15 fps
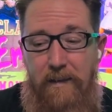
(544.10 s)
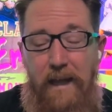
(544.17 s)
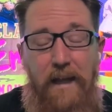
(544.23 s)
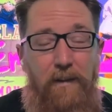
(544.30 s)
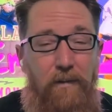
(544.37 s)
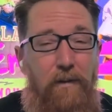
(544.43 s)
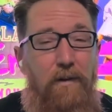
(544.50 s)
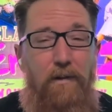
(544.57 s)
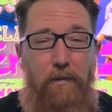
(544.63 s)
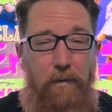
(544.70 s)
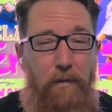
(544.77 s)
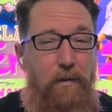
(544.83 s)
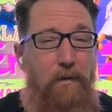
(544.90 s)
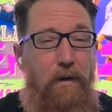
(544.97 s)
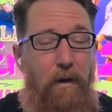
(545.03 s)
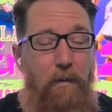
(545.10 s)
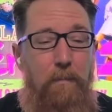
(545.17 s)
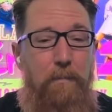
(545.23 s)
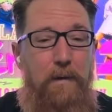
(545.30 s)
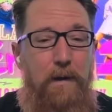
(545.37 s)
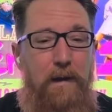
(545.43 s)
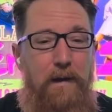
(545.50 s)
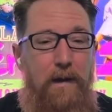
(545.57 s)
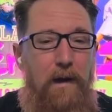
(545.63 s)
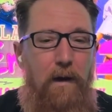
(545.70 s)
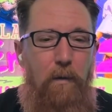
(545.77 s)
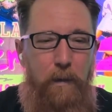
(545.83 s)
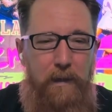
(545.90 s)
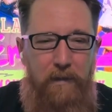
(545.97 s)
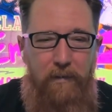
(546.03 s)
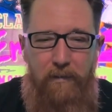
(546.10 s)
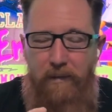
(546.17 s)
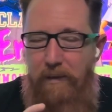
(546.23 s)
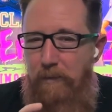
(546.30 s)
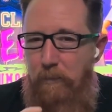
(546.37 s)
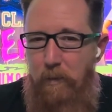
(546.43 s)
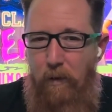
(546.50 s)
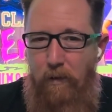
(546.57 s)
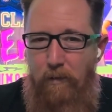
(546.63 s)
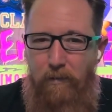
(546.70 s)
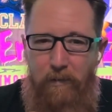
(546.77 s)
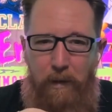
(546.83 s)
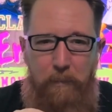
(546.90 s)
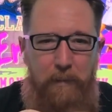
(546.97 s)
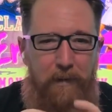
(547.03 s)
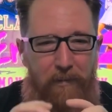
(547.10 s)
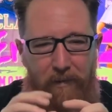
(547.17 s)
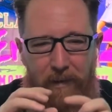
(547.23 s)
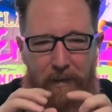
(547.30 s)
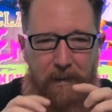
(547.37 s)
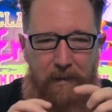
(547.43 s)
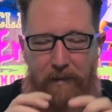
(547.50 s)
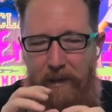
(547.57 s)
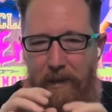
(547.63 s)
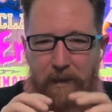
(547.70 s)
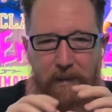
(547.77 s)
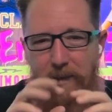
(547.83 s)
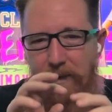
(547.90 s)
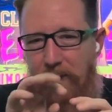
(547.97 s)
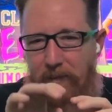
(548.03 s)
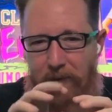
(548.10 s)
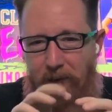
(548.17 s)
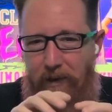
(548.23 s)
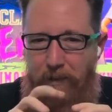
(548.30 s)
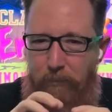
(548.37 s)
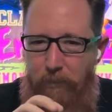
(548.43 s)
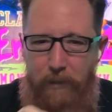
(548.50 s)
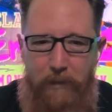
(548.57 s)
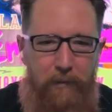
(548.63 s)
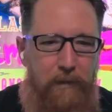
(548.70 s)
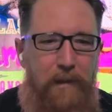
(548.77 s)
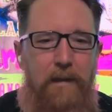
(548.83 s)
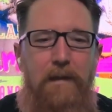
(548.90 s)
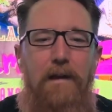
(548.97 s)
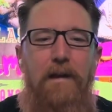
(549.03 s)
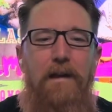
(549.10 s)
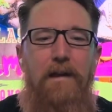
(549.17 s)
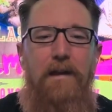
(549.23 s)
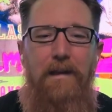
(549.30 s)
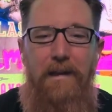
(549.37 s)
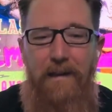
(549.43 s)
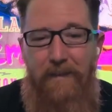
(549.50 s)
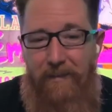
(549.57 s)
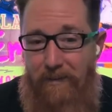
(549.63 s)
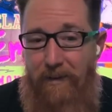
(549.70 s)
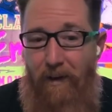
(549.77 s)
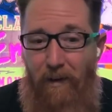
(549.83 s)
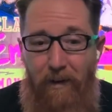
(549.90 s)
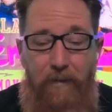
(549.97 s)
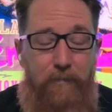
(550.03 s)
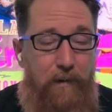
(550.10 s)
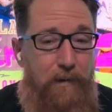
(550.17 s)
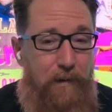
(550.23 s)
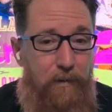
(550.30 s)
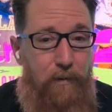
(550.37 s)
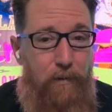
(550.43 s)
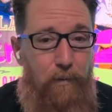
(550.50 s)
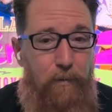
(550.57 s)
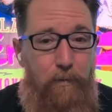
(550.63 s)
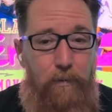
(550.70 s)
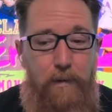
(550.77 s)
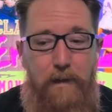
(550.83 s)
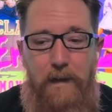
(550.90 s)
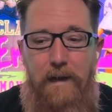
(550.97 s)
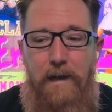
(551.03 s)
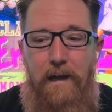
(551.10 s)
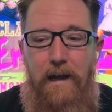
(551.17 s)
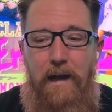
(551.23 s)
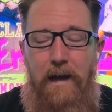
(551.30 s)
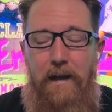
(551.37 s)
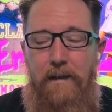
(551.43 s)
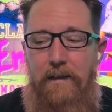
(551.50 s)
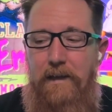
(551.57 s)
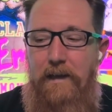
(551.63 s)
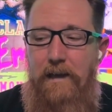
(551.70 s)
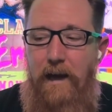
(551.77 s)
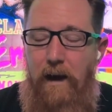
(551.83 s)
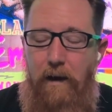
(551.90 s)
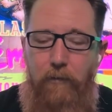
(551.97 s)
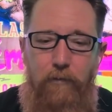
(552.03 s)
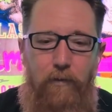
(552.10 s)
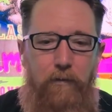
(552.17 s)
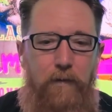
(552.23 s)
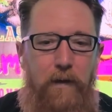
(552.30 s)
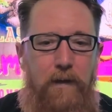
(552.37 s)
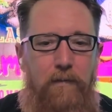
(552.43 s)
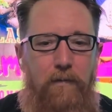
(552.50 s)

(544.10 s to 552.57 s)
they look glued on, but when you see them close up and you see the teeth and the tongue wiggling, it's kind of very cool. The after effects